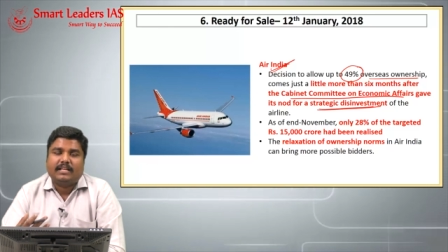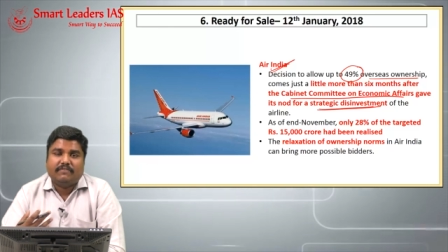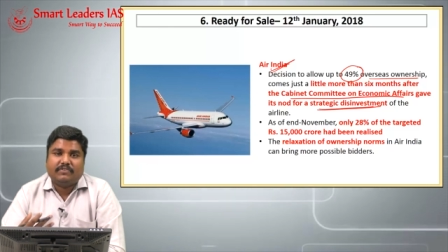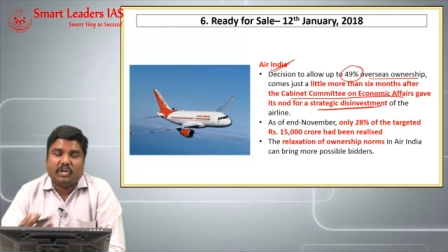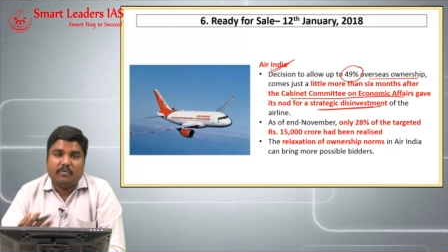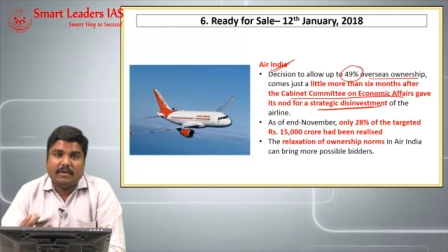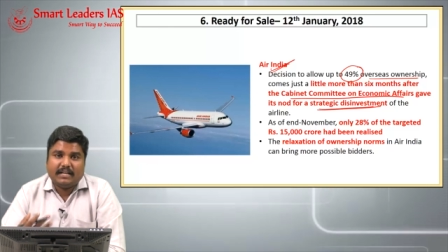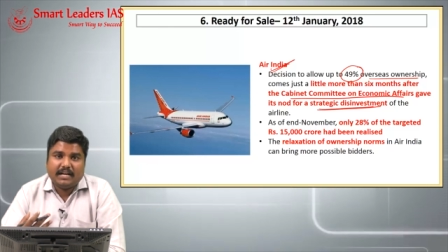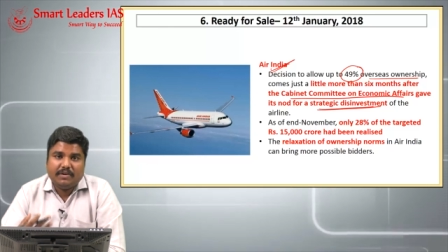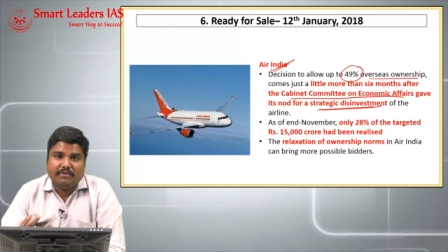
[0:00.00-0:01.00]
if
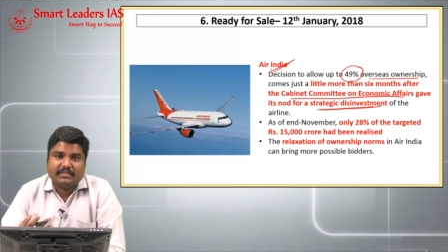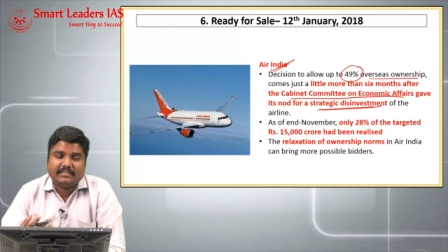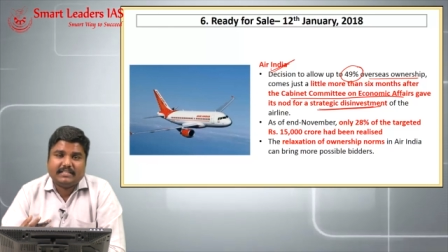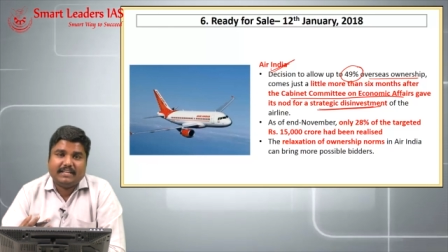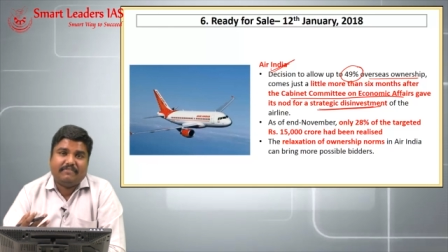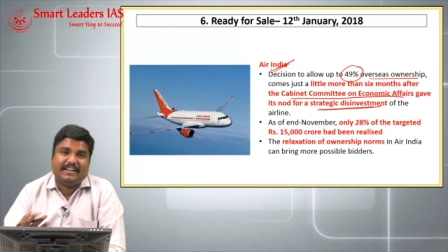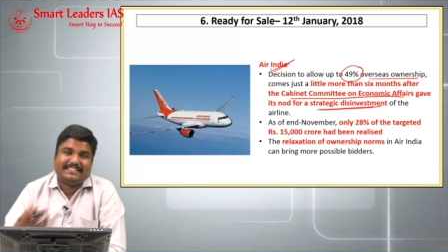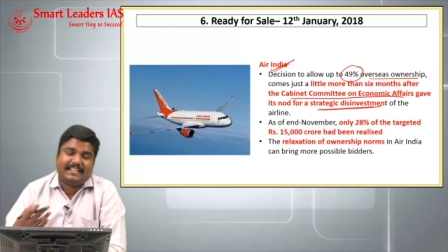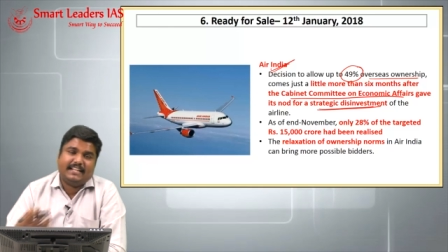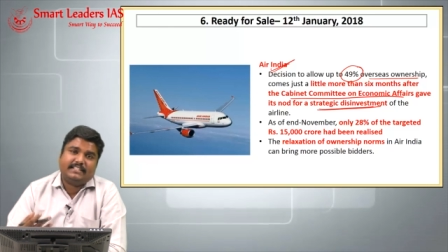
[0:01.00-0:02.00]
government reduces, if it
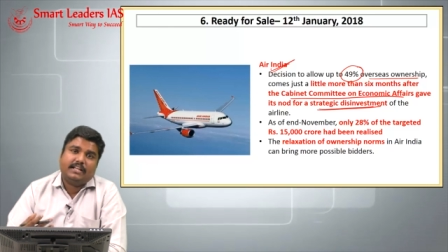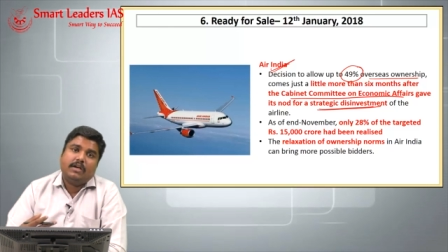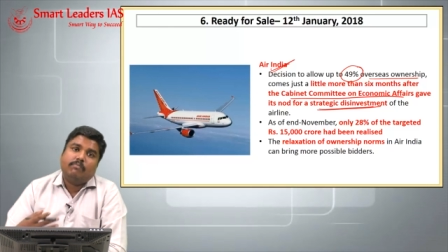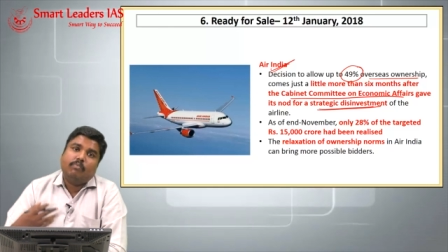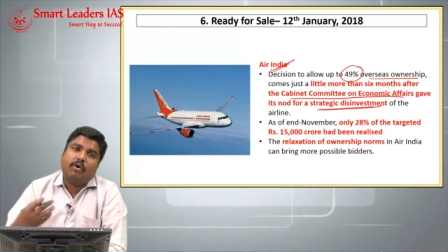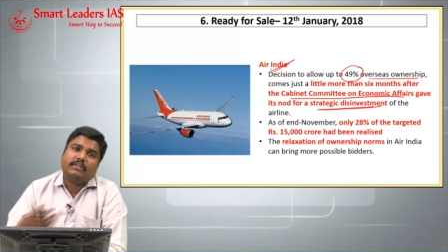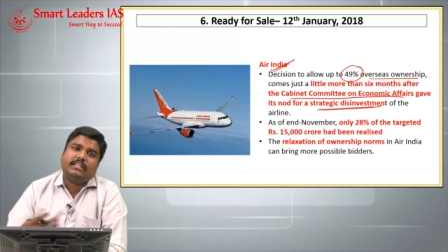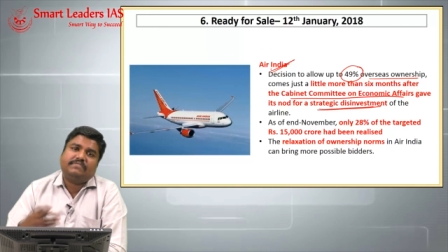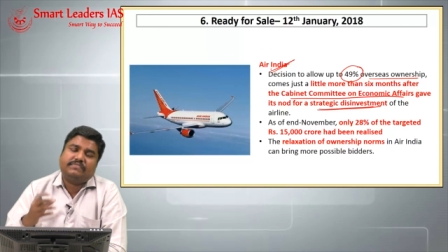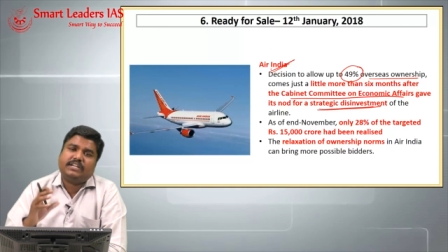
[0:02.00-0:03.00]
sells more
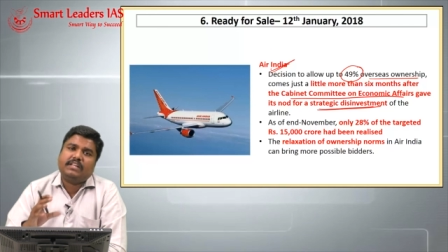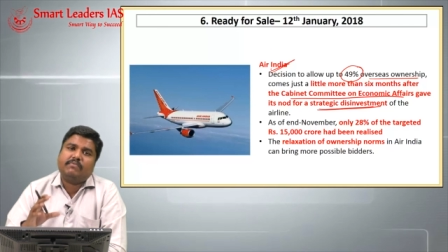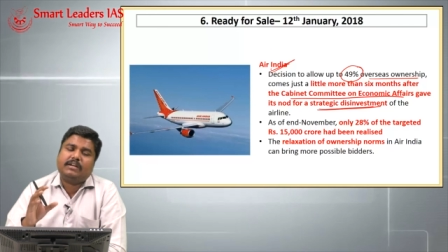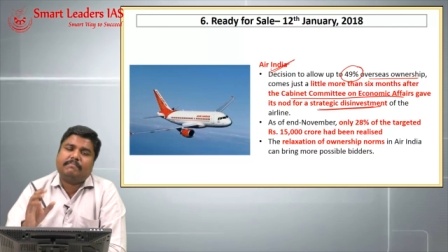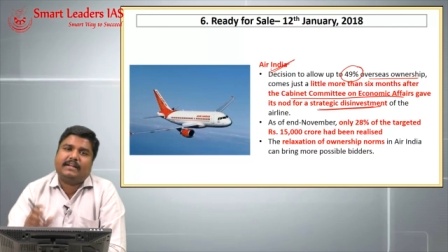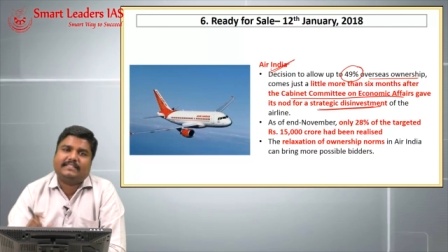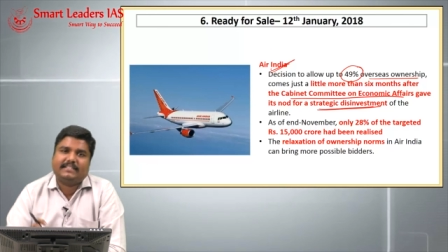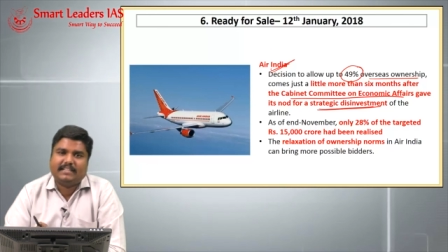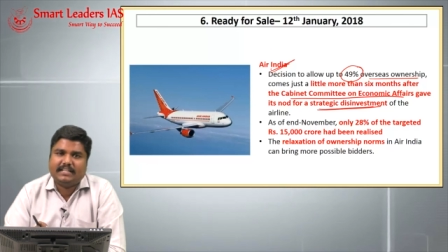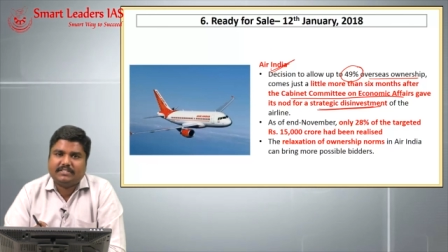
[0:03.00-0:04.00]
than 51
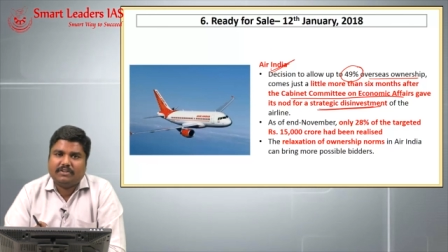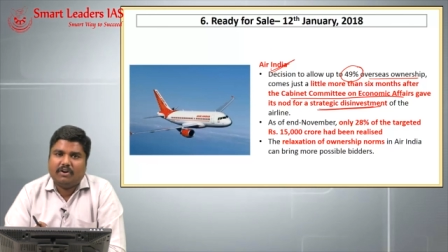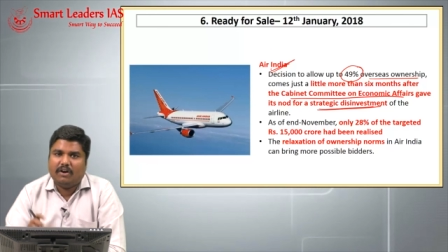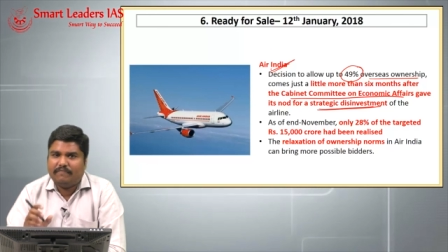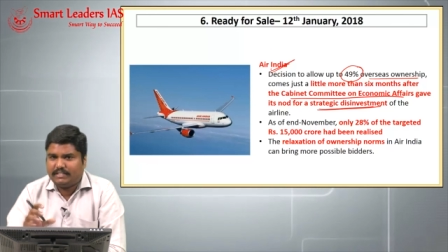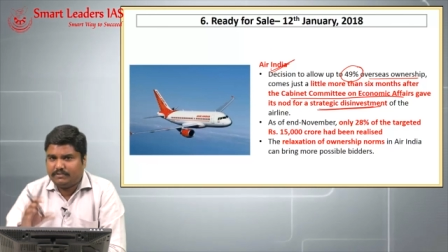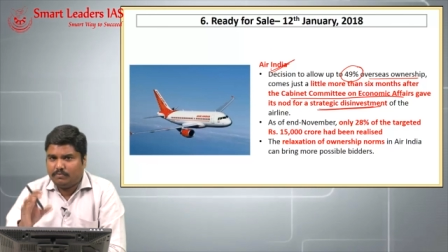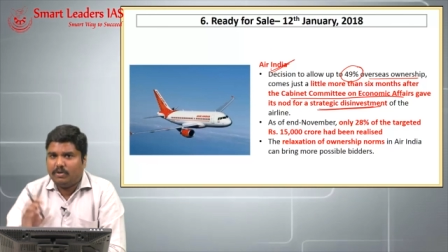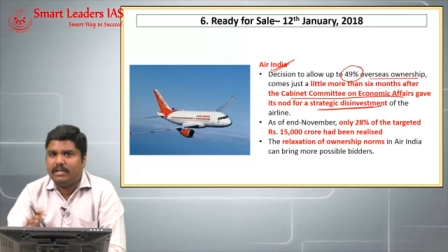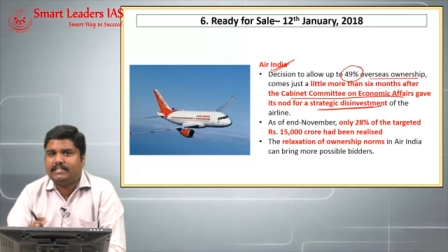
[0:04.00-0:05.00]
percentage of its
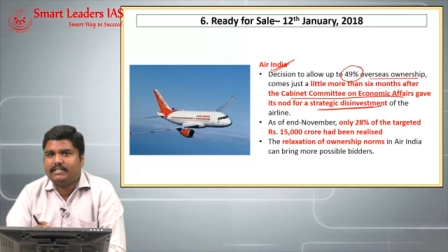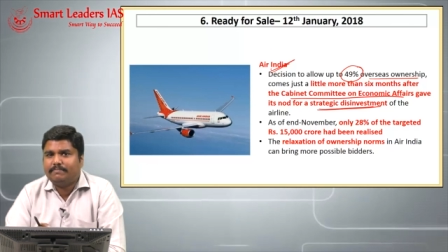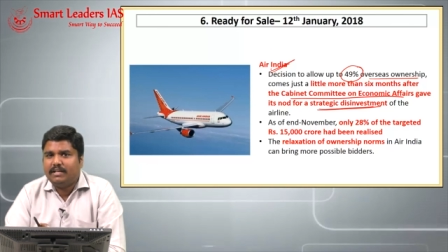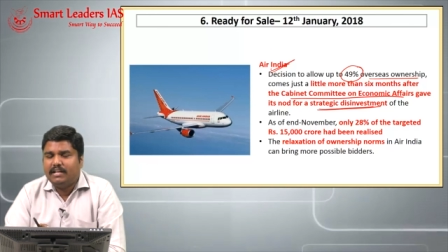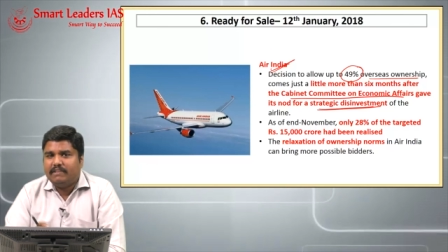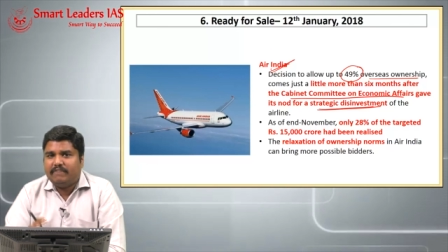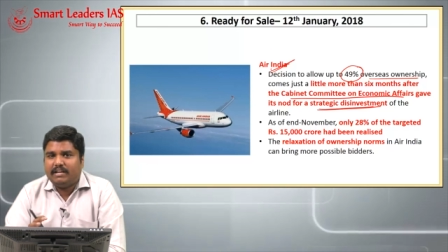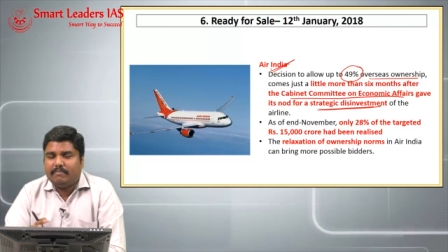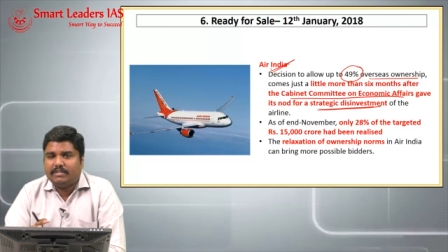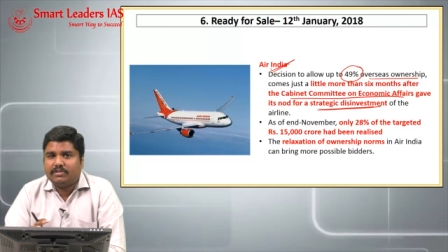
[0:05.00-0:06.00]
ownership,
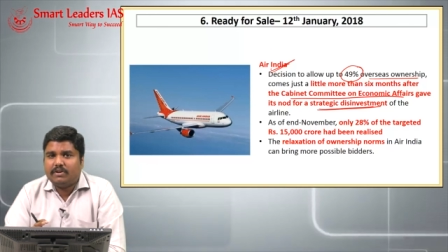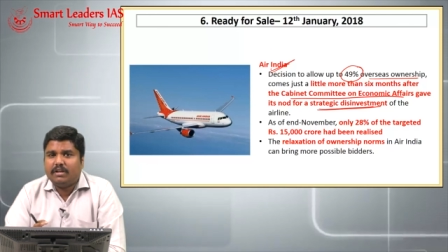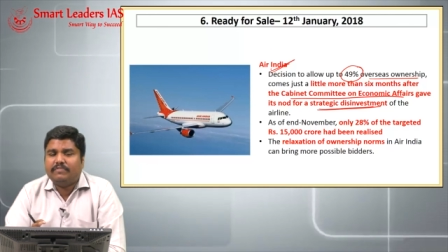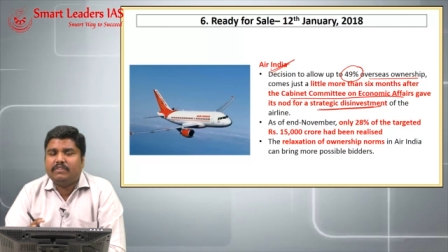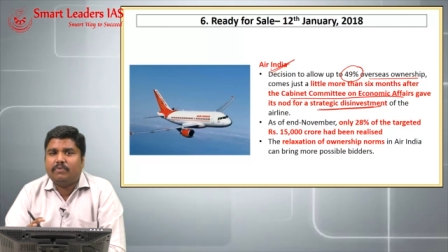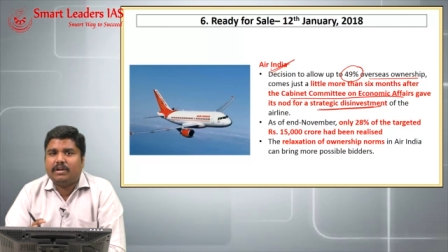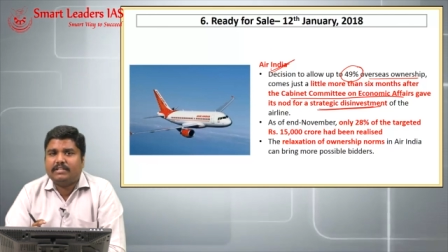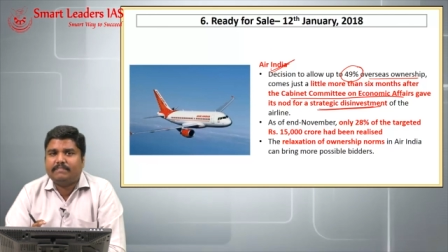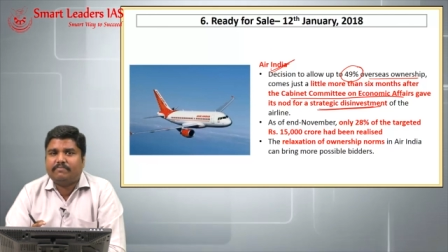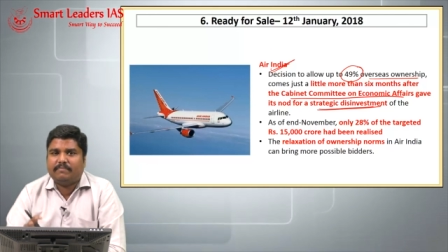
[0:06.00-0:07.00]
when majority of the
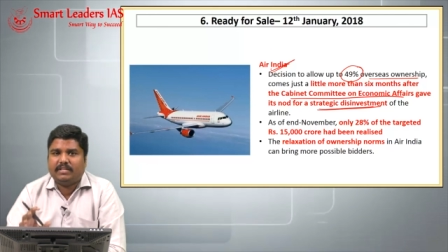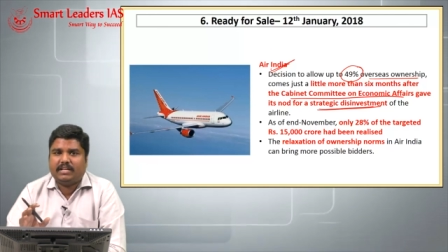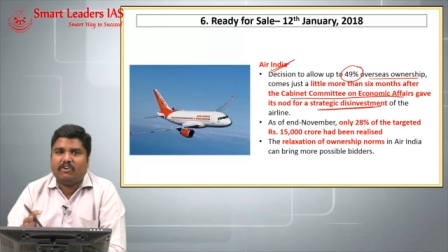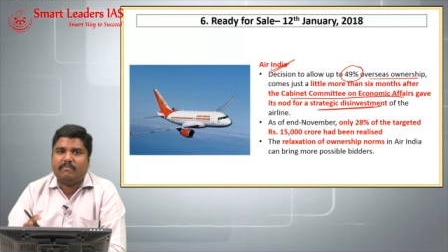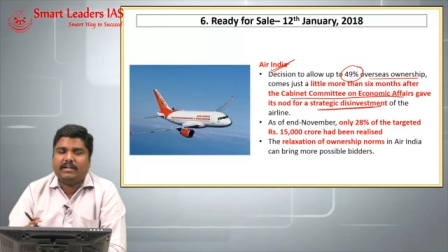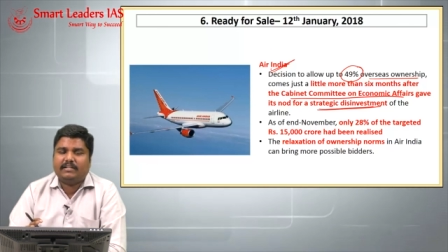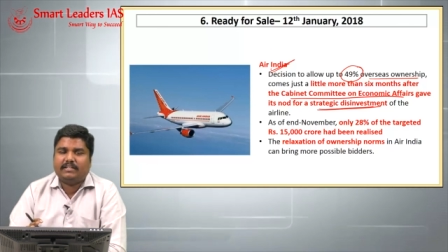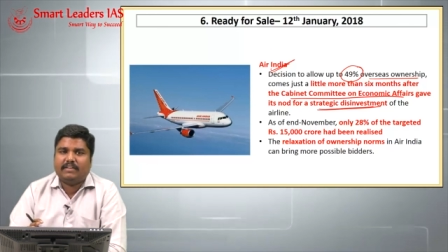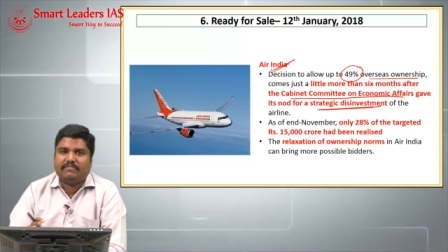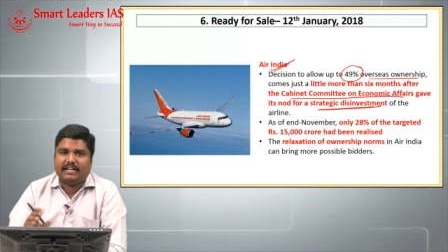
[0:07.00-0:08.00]
ownership from the government,
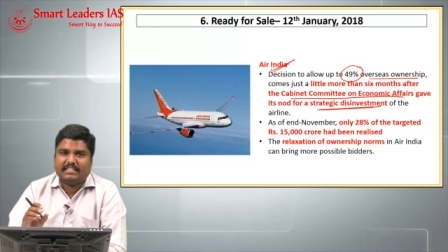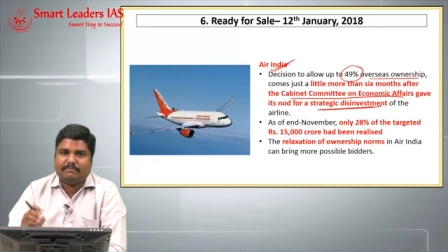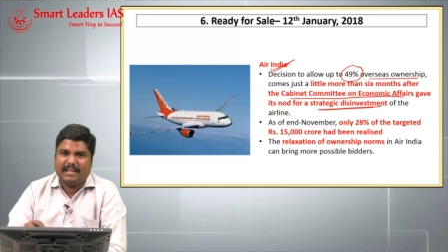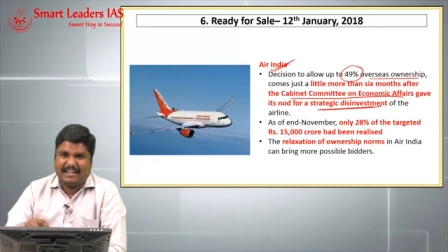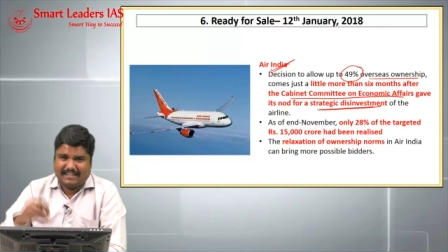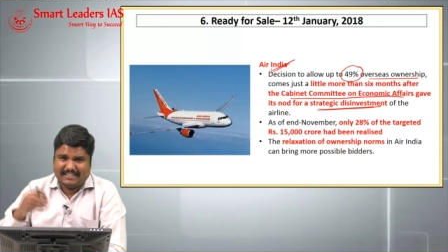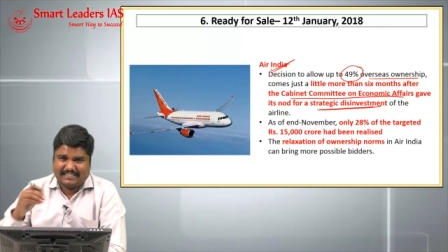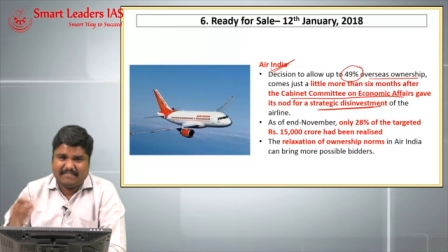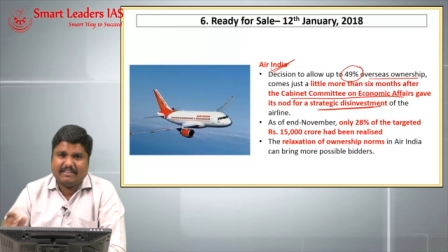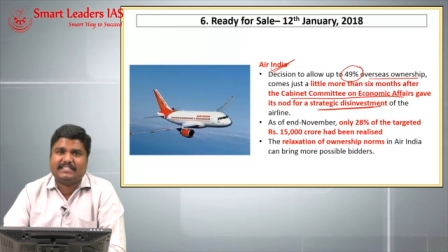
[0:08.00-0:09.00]
if that is being
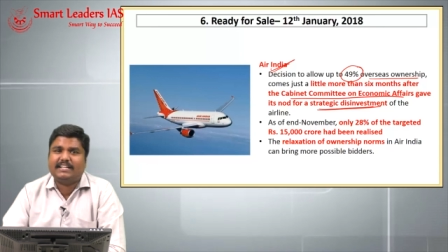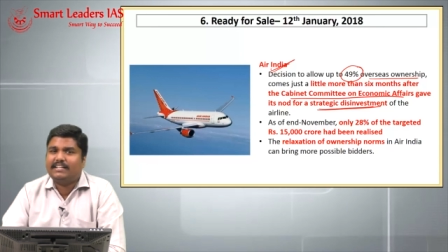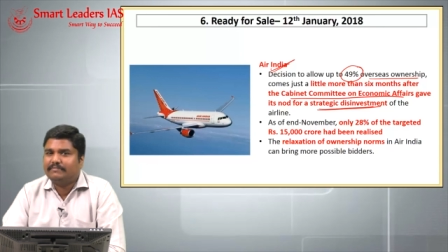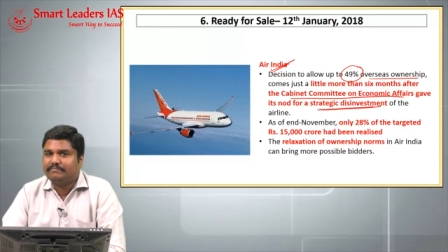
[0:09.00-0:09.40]
disinvested,